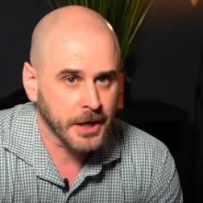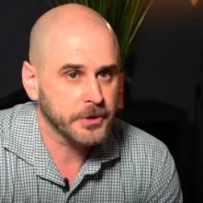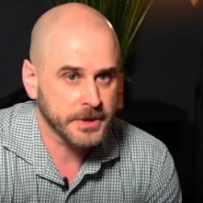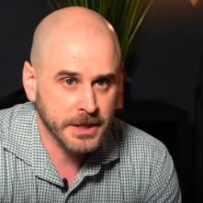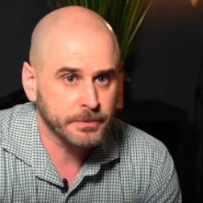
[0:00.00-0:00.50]

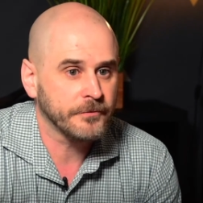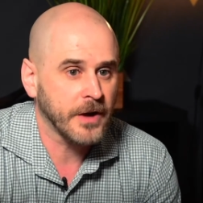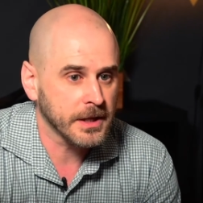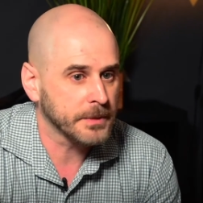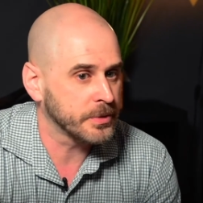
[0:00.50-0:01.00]
doctor did
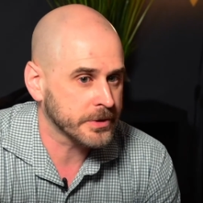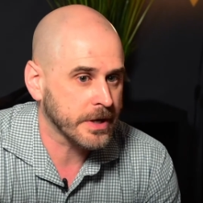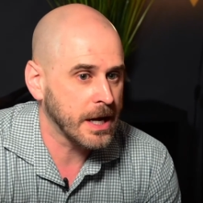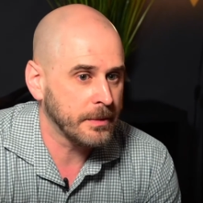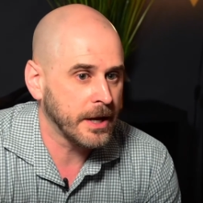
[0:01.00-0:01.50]
finally
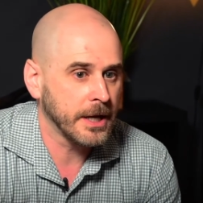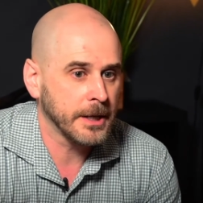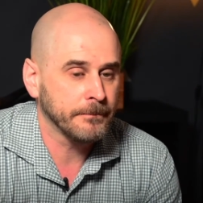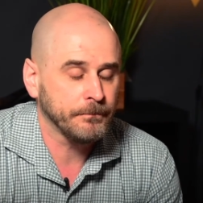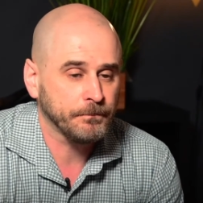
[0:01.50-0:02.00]
prescribe a,